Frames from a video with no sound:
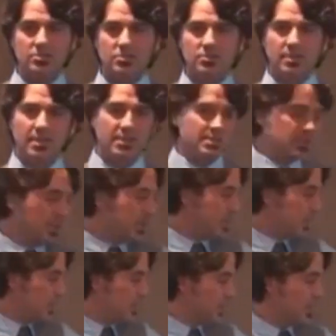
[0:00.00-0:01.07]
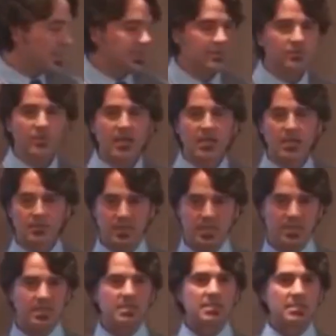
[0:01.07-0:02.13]
nutrients in that
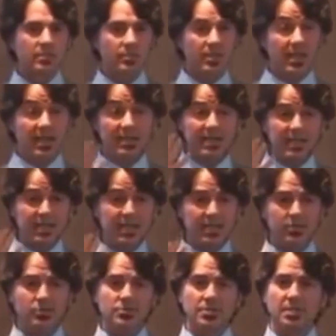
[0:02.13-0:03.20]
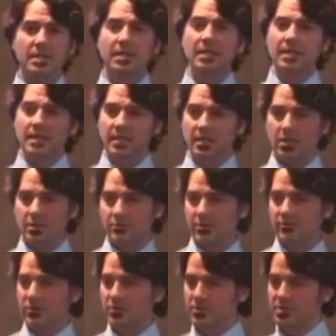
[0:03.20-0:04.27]
environment, supply that energy, it all
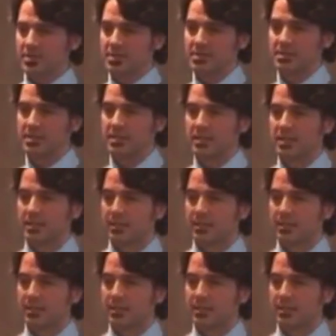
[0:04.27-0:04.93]
reverses.